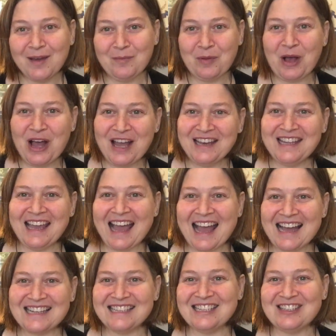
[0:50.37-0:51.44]

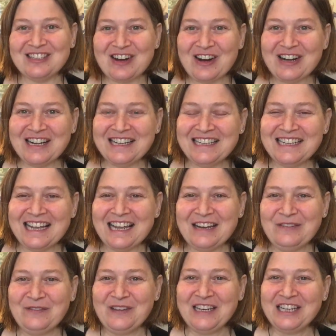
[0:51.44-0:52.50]
podcast started
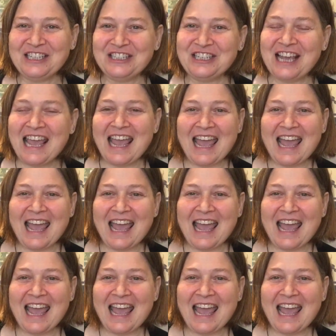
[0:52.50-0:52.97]
and finished.